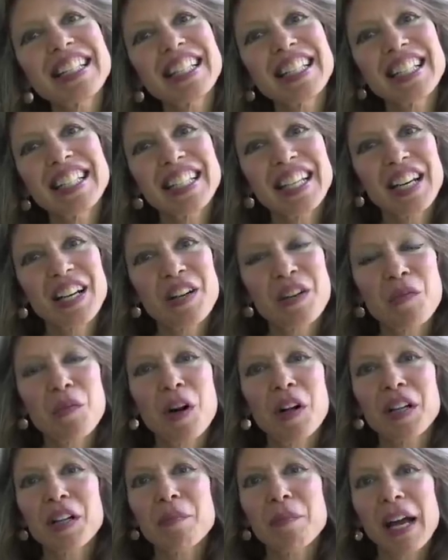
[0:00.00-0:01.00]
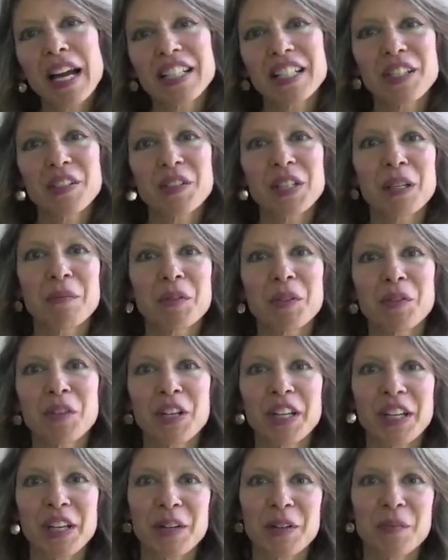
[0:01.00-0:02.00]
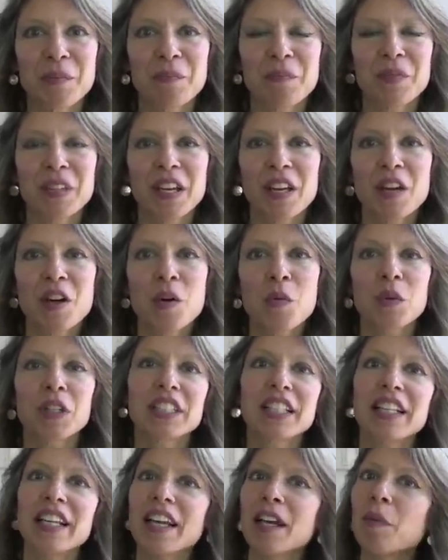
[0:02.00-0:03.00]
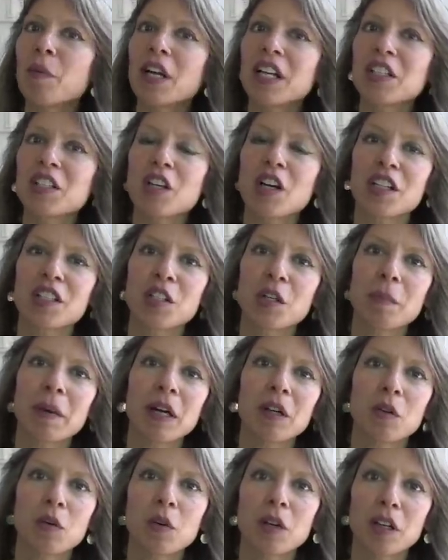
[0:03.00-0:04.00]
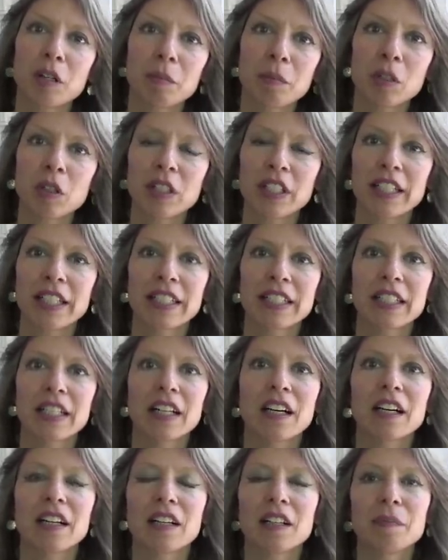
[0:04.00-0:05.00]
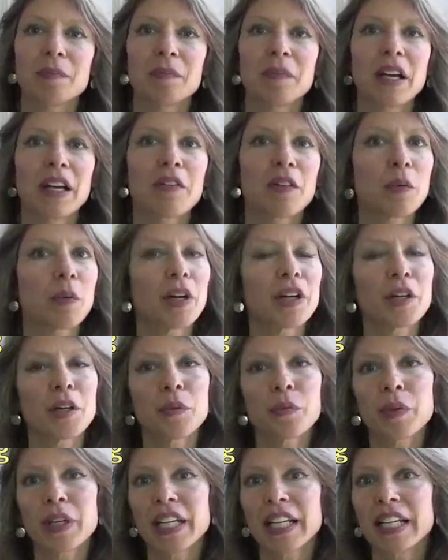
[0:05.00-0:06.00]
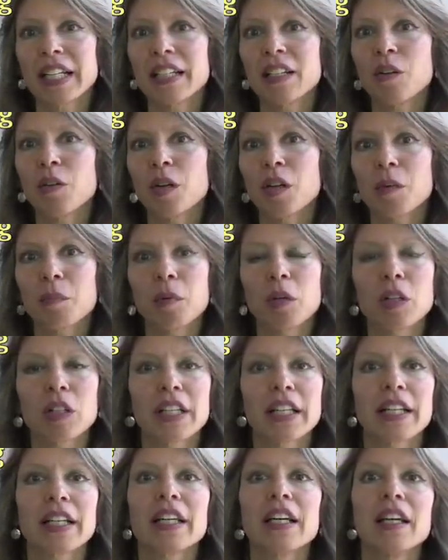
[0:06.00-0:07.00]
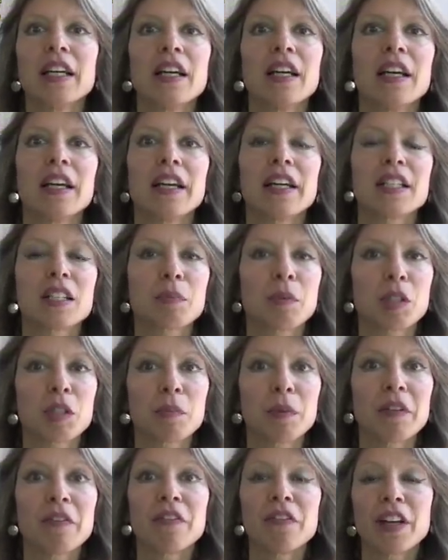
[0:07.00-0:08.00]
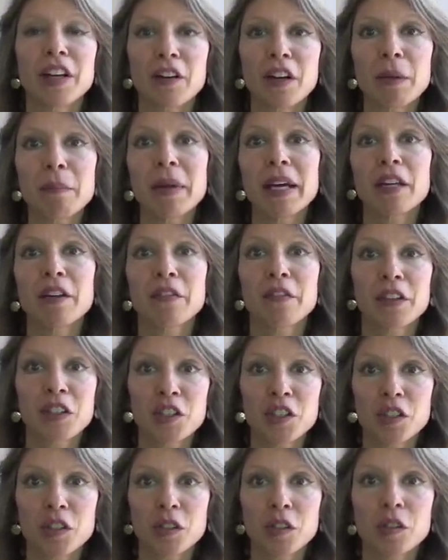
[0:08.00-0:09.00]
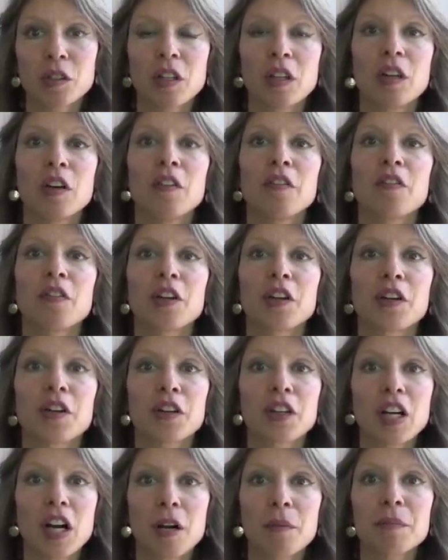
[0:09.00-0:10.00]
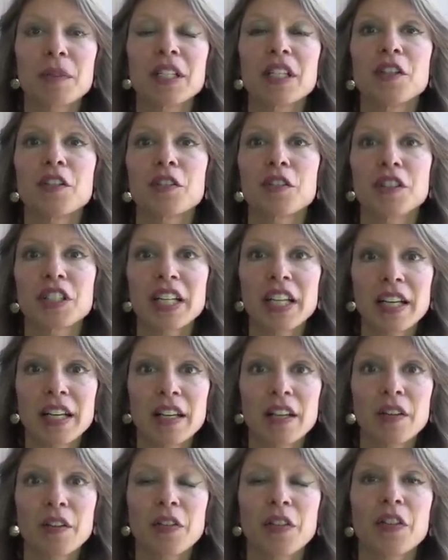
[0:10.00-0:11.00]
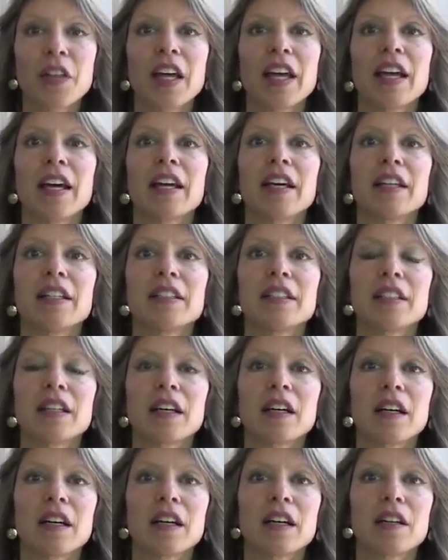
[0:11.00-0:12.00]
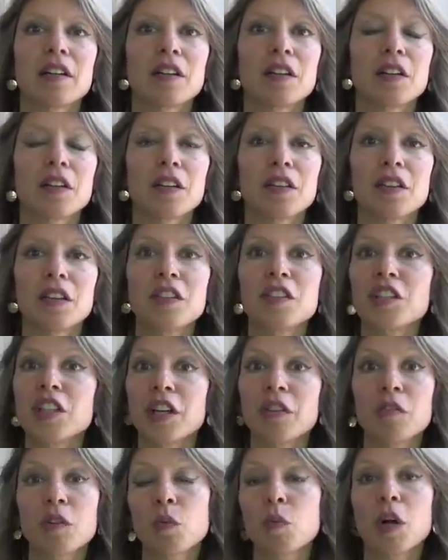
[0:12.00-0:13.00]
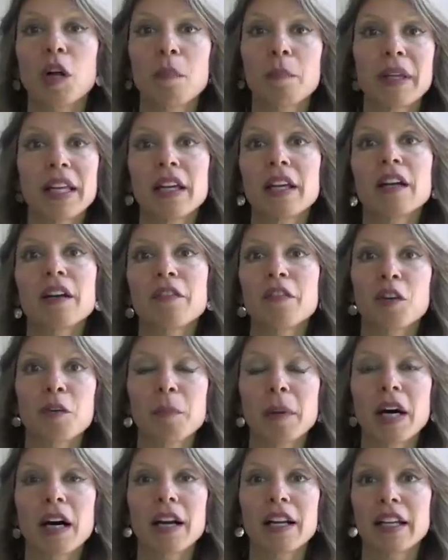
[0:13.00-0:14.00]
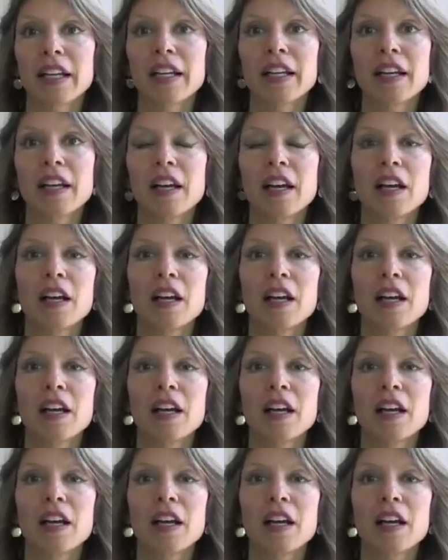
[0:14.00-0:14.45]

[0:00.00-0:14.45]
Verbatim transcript: it's Linda. Welcome back to Tips for You. Well today I want to talk to you about oil pulling. Um, everywhere you read, oil pulling is supposed to be very beneficial for your gums and your teeth and uh, general well-being of your body.